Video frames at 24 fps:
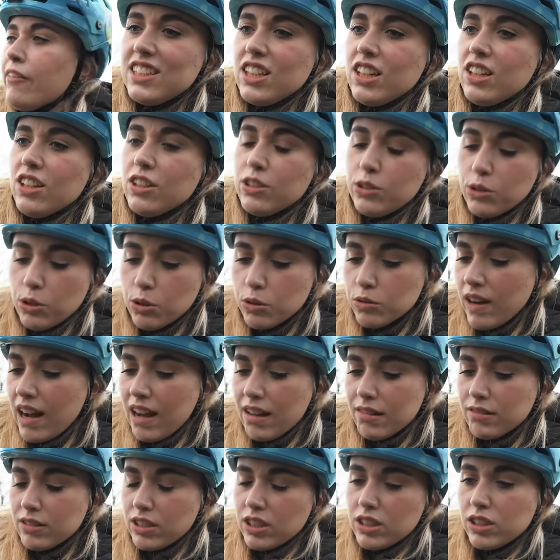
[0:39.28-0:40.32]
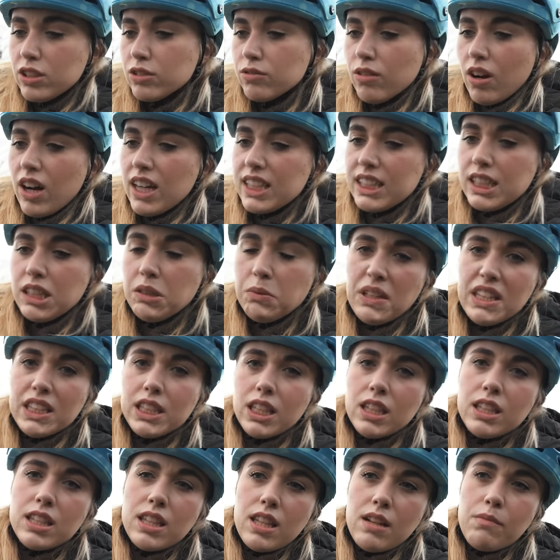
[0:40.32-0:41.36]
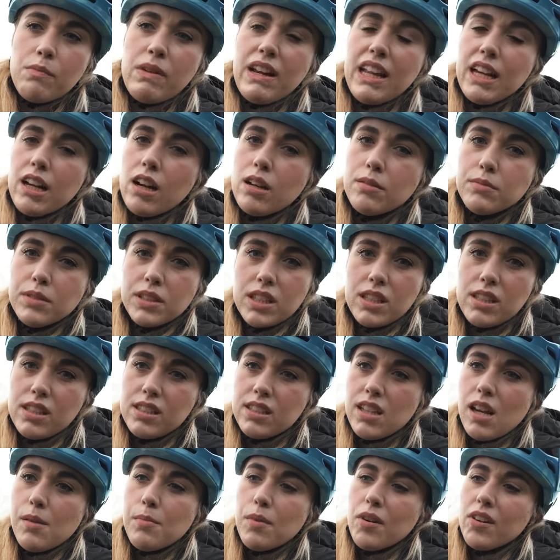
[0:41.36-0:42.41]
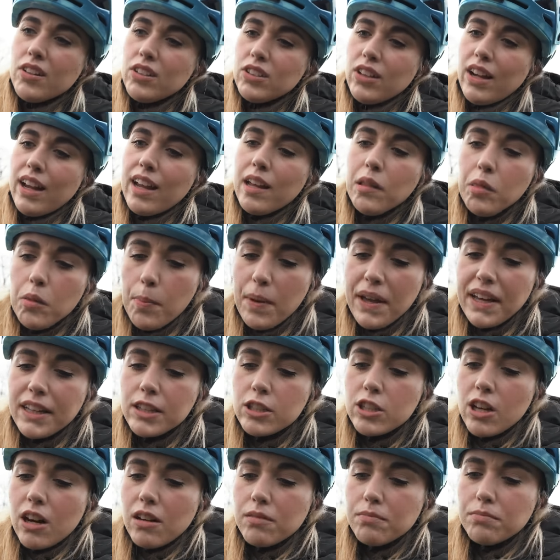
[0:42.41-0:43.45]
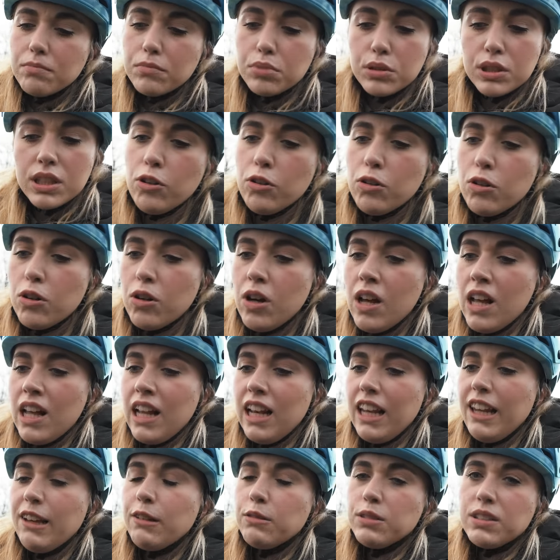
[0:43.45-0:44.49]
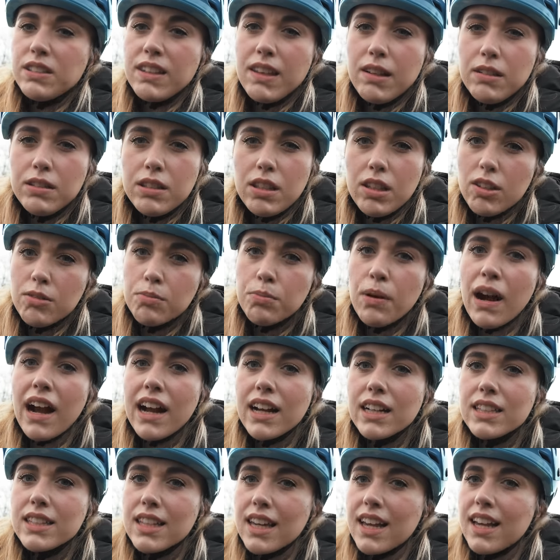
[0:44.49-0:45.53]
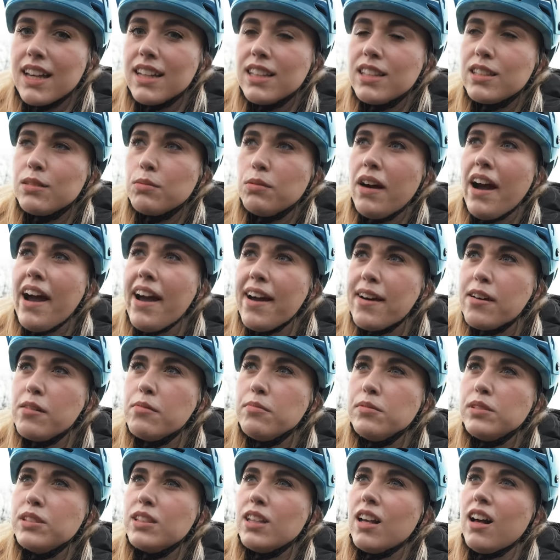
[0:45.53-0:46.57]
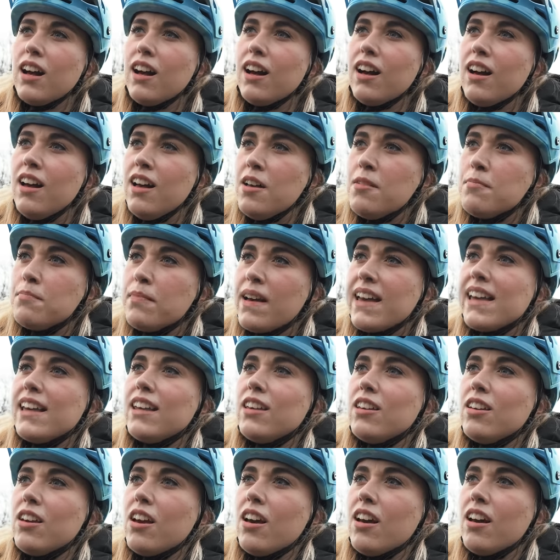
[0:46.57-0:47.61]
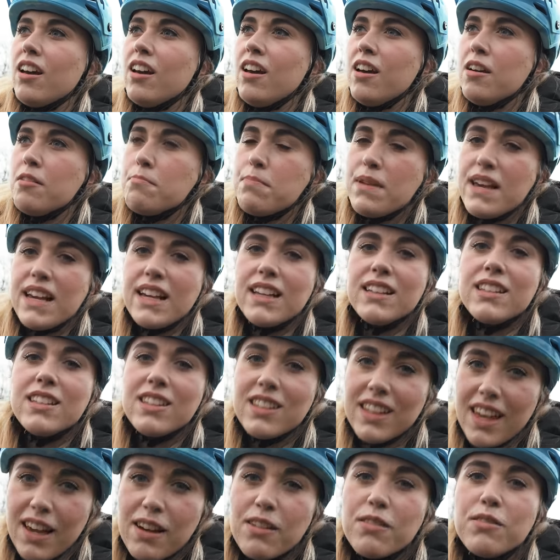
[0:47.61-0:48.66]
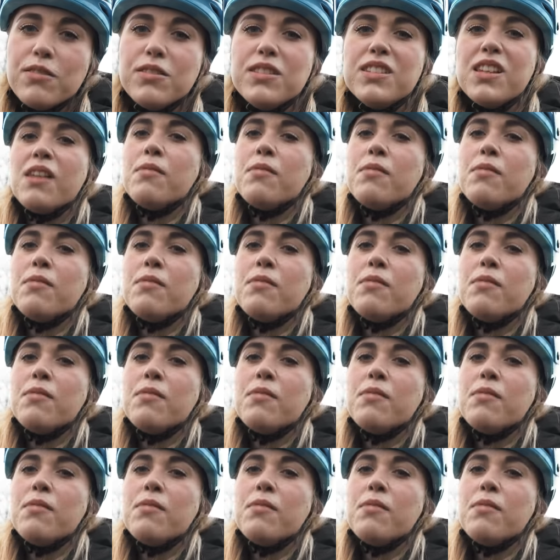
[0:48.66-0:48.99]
It's a good all-rounder to ride in the winter, so then when it comes to the summer and you're hitting the big jumps, your little skills that you've practiced will help to make your big skills